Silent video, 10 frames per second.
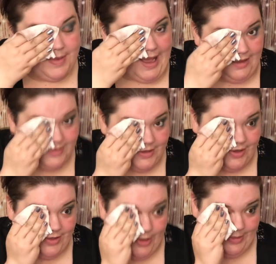mattes
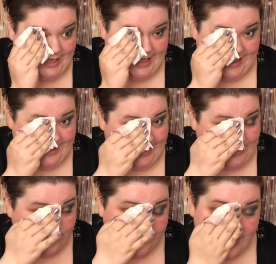on the Urban Decay. They
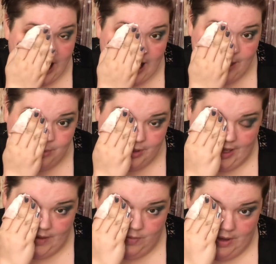do not
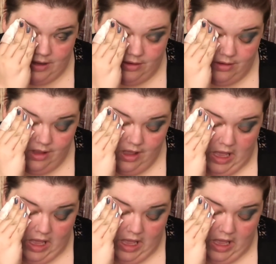blend well.